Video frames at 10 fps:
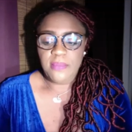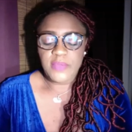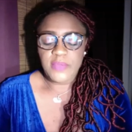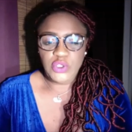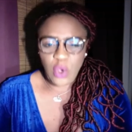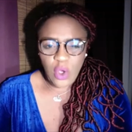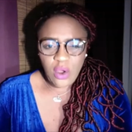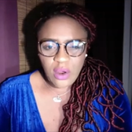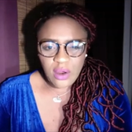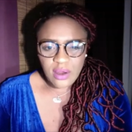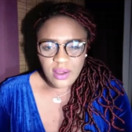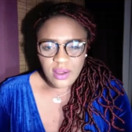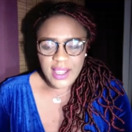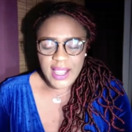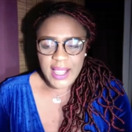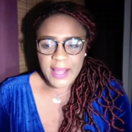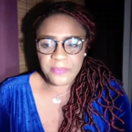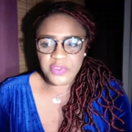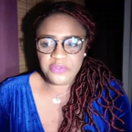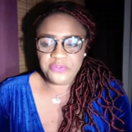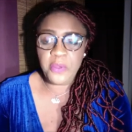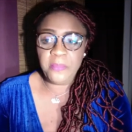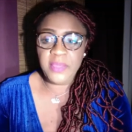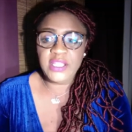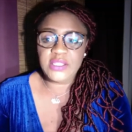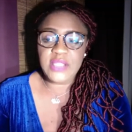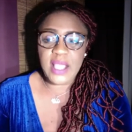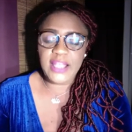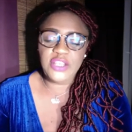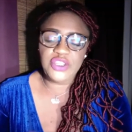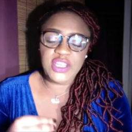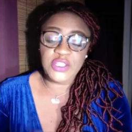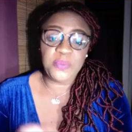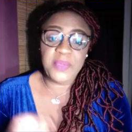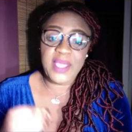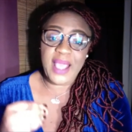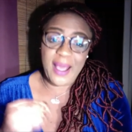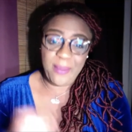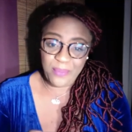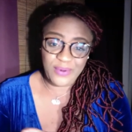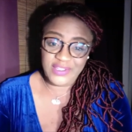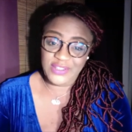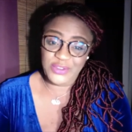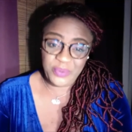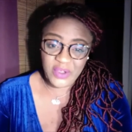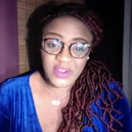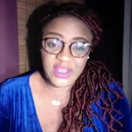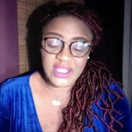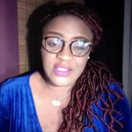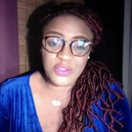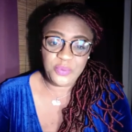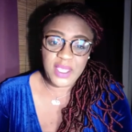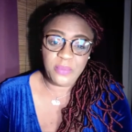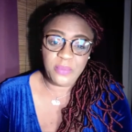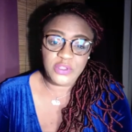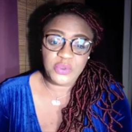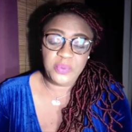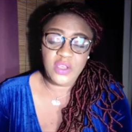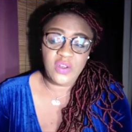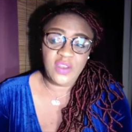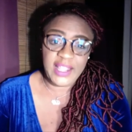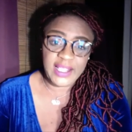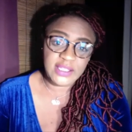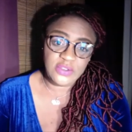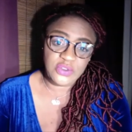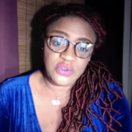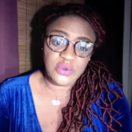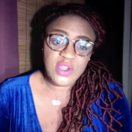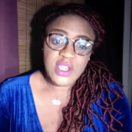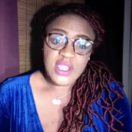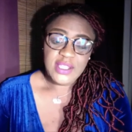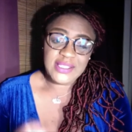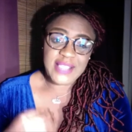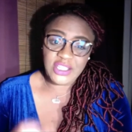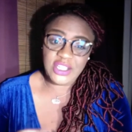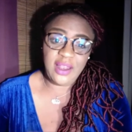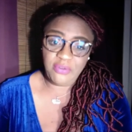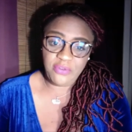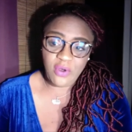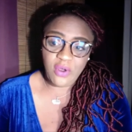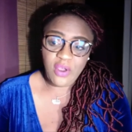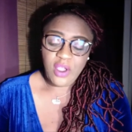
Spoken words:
door for me. And you need to be humbled, to be honest, to be able to be connected to such a level.